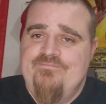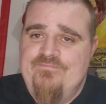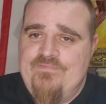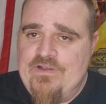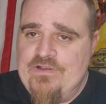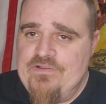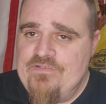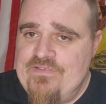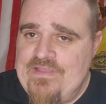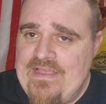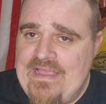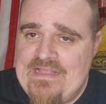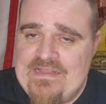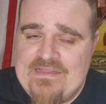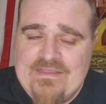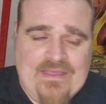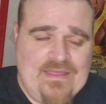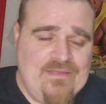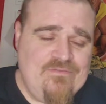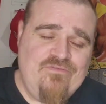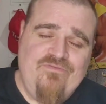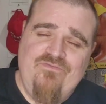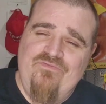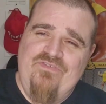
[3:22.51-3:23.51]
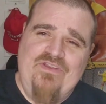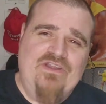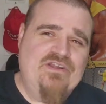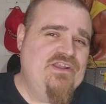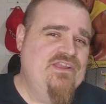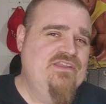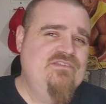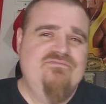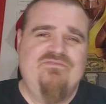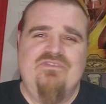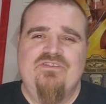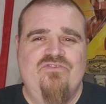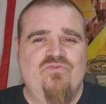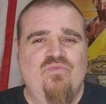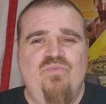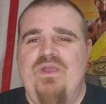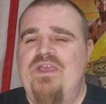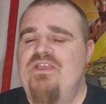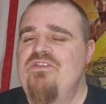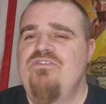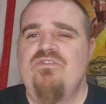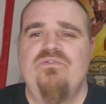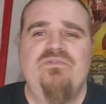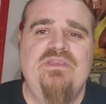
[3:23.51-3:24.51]
Very sad. Yeah, it's
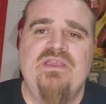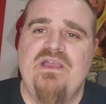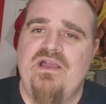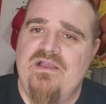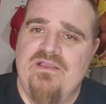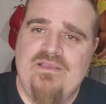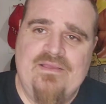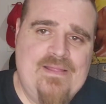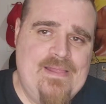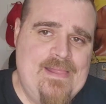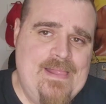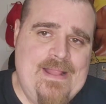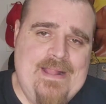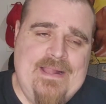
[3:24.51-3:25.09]
way too young.